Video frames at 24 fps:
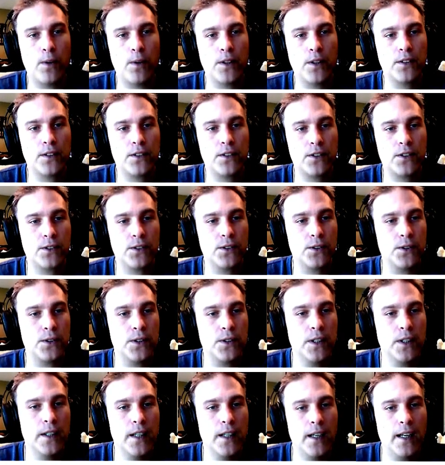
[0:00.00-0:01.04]
I wanted
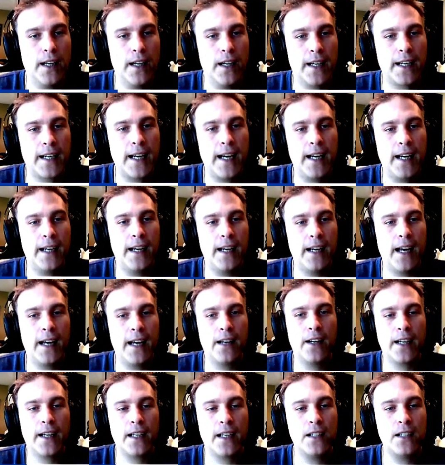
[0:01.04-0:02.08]
to. Okay,
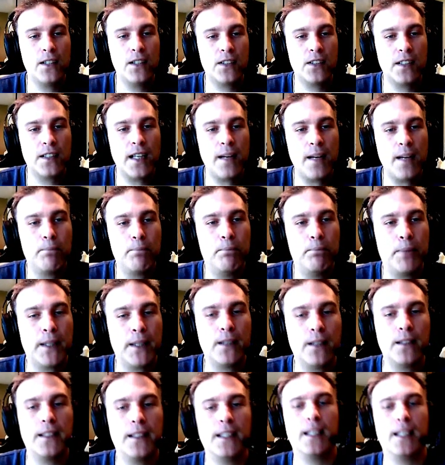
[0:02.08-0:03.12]
and I can just start
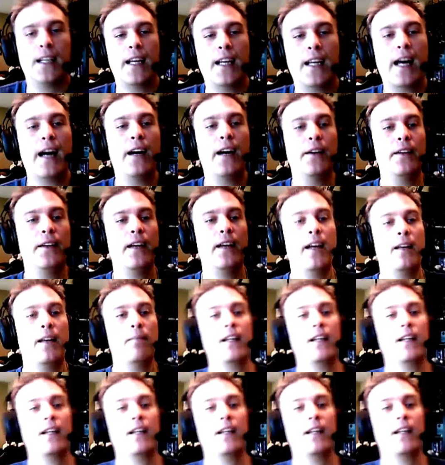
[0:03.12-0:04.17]
building it out
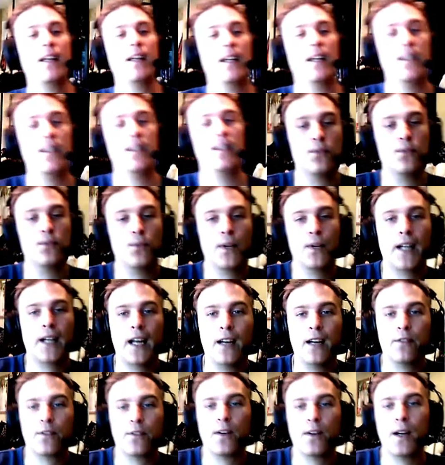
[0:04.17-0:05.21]
and making it into
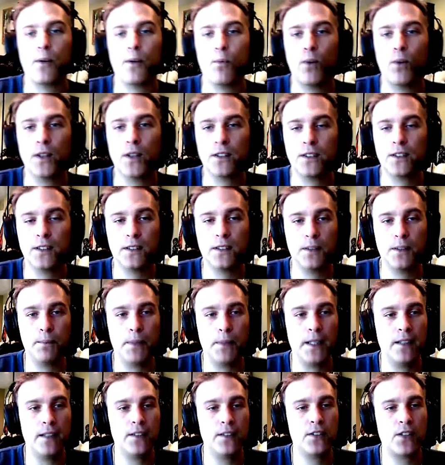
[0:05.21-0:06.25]
whatever I want it to
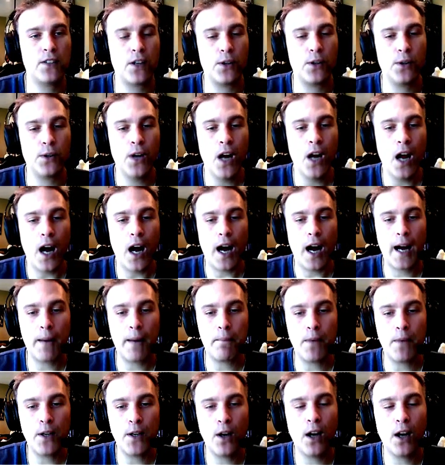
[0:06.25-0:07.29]
be. So
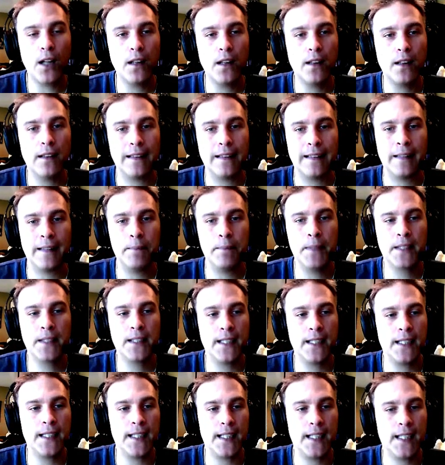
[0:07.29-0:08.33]
I'm not
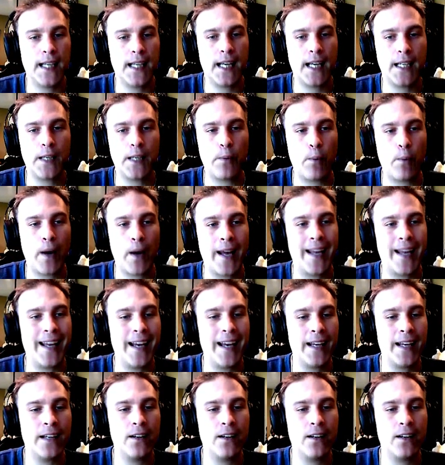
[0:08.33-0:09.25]
limited in any way.